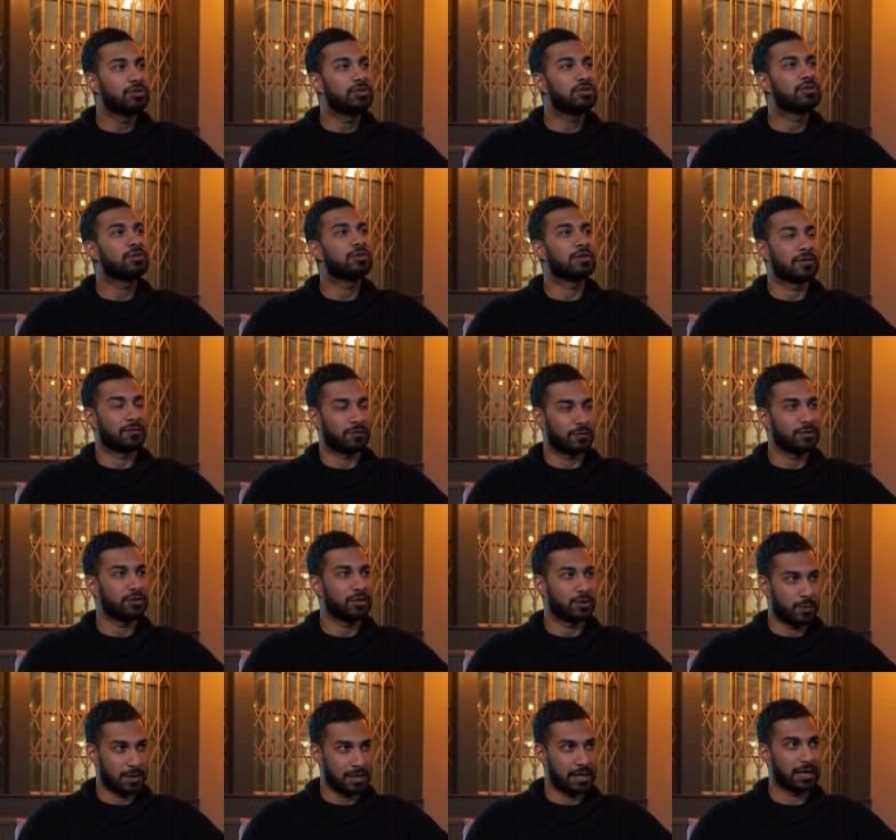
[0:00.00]
would you do if on
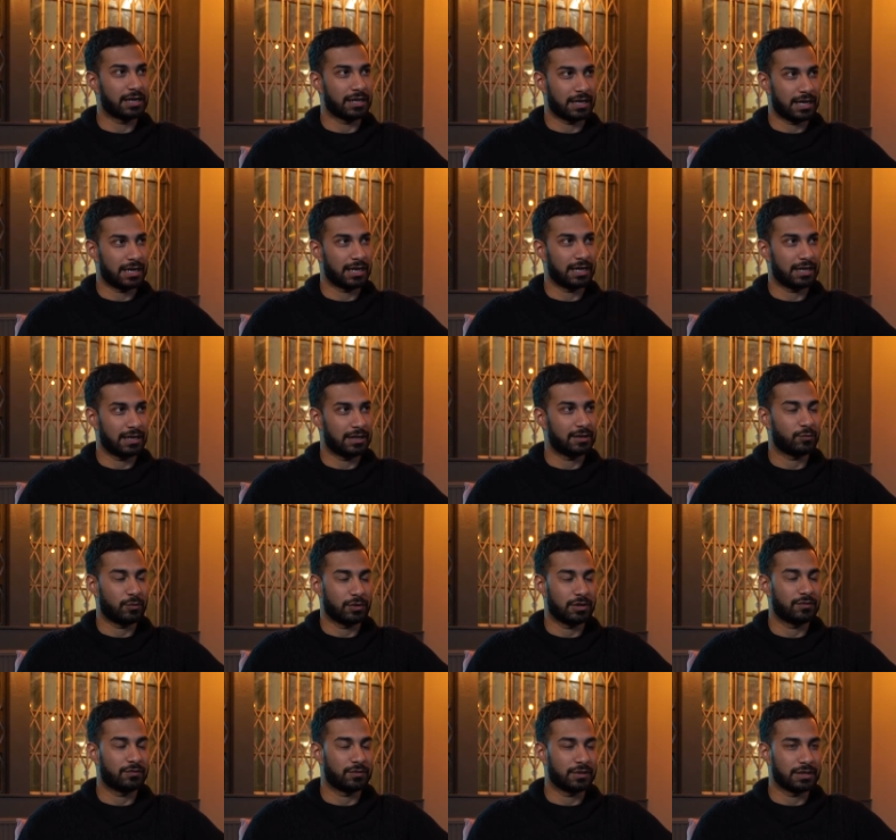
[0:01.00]
your wedding, eh, yeah,
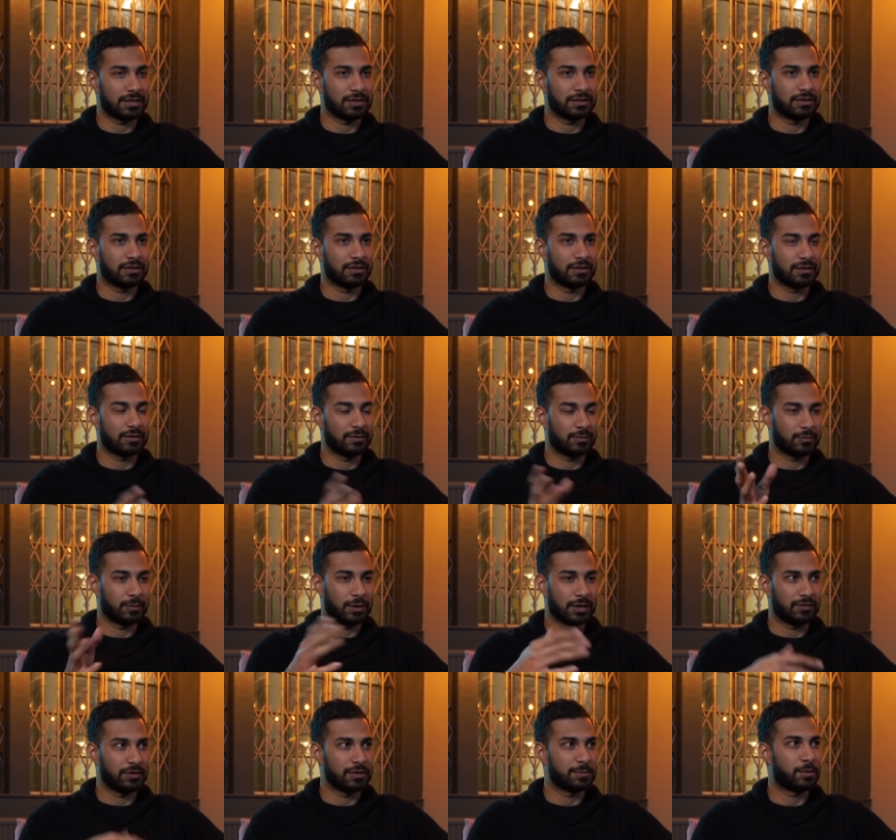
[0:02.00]
whenever it is,
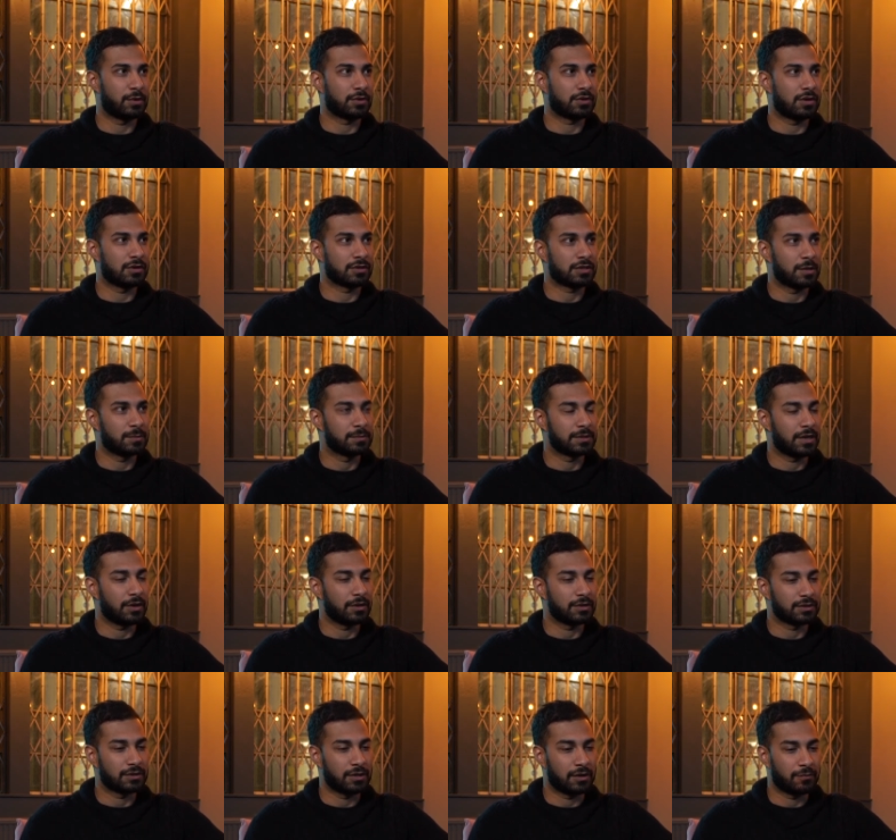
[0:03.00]
whenever this podcast comes
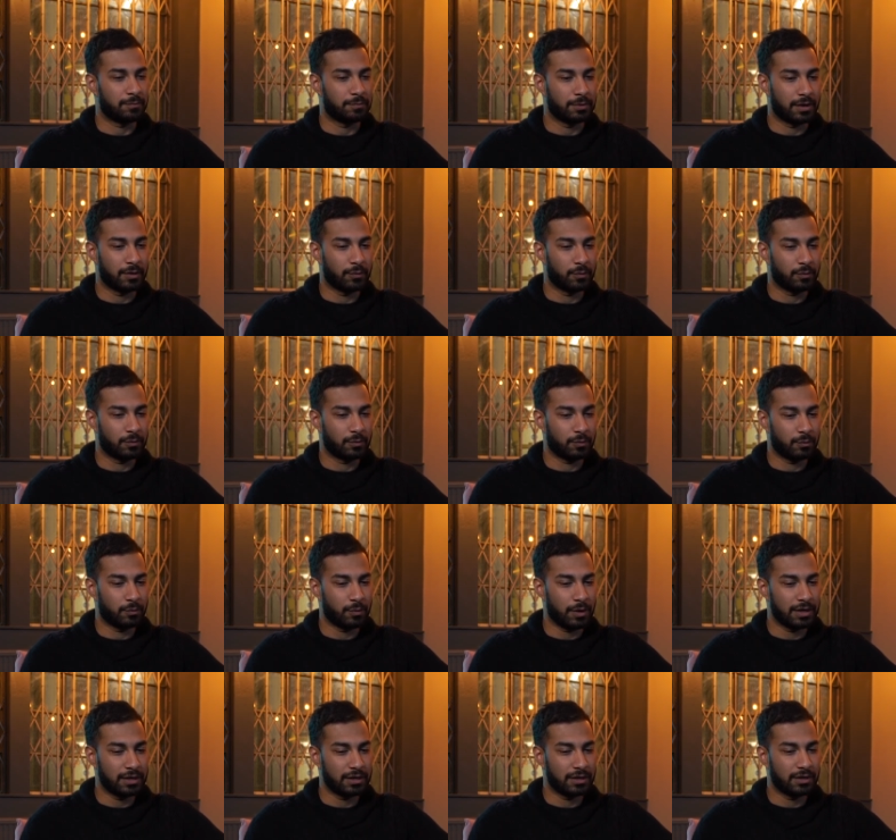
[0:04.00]
out and stuff, but
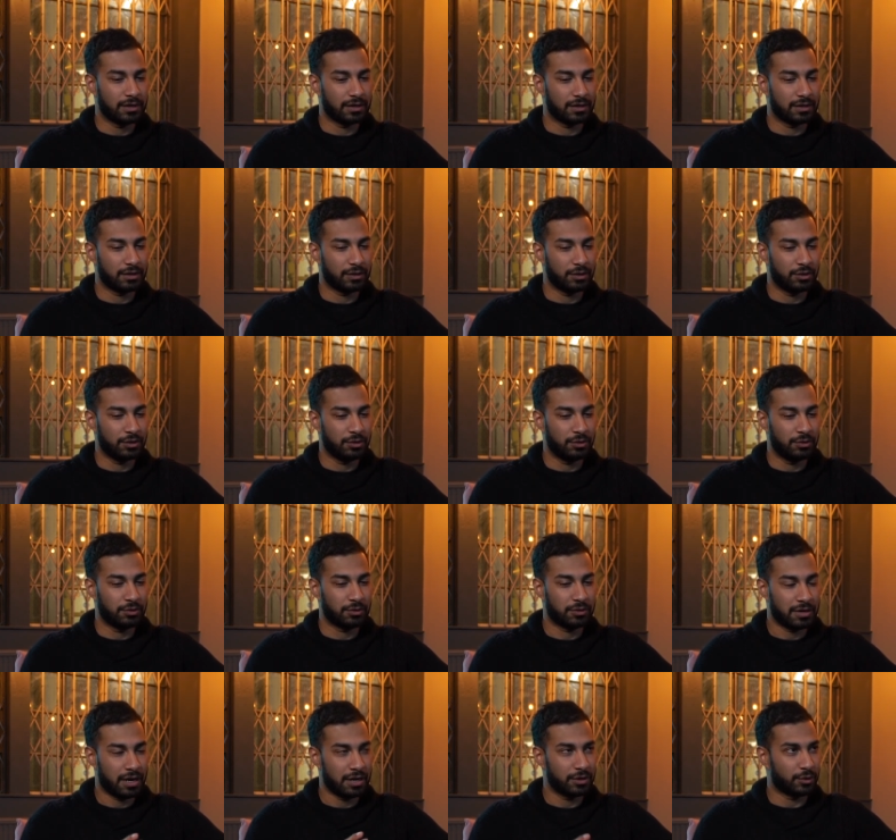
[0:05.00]
when
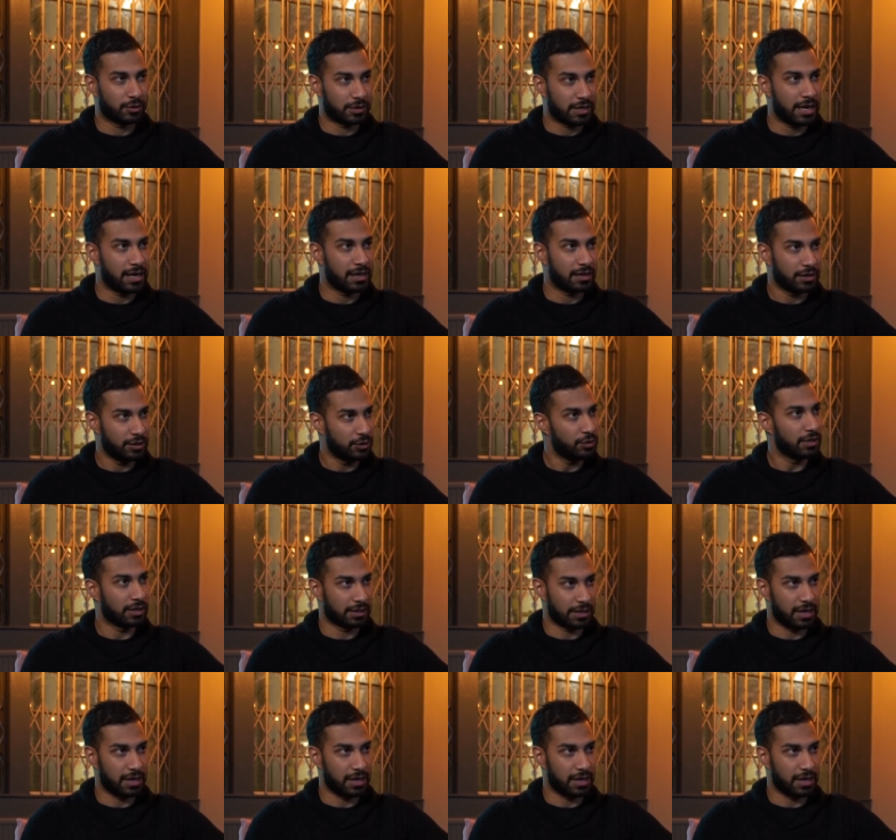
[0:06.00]
you cut your cake, are you doing a